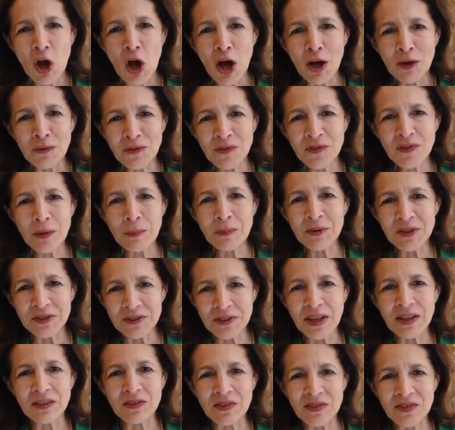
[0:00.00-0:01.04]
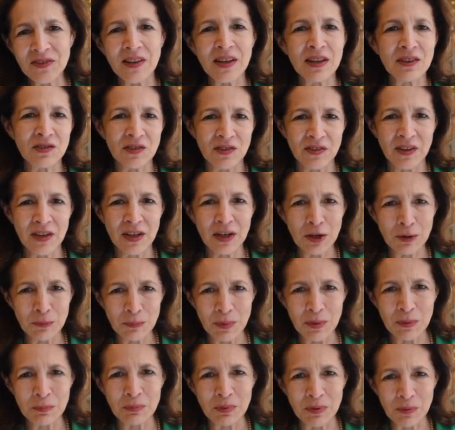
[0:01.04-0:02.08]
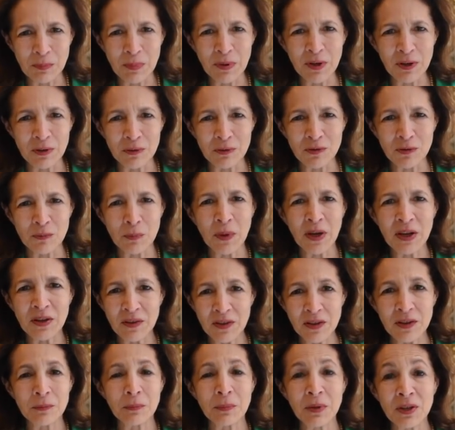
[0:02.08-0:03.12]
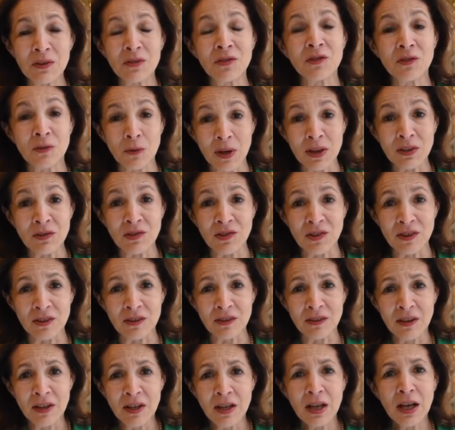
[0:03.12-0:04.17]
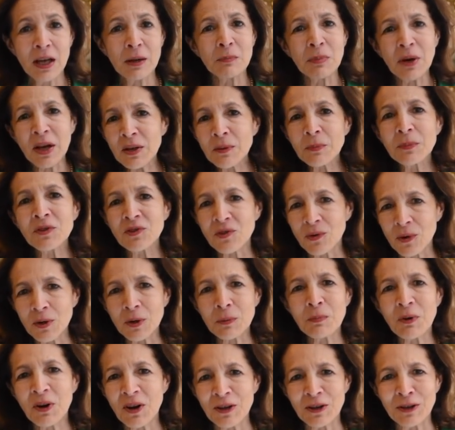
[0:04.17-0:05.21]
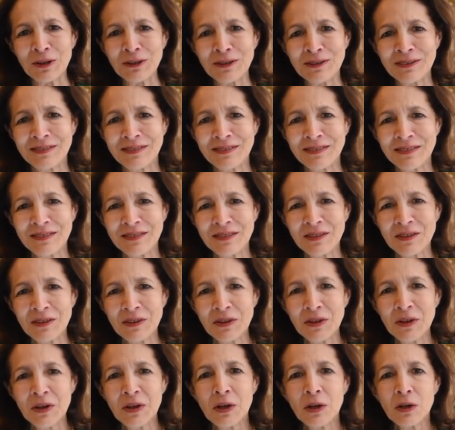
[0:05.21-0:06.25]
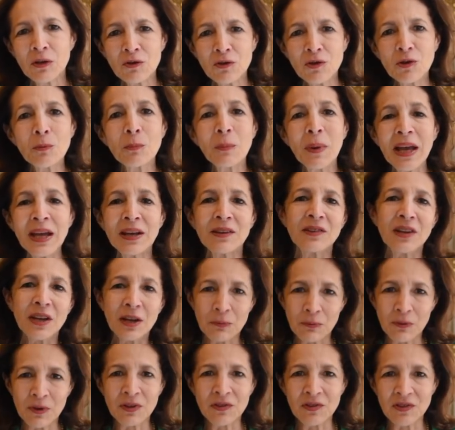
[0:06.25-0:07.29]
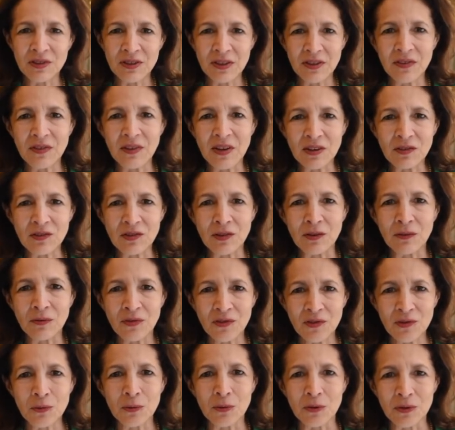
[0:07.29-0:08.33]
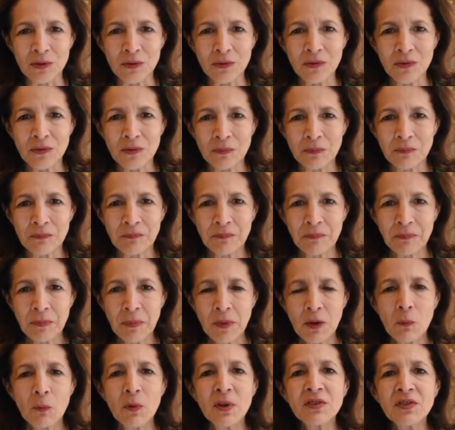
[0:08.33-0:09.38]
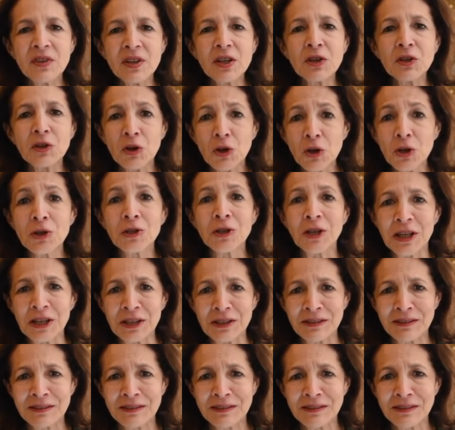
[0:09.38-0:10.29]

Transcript: on some of the legislation that had been proposed by the administration and by the majority party to mandate regionalization of schools. We did it early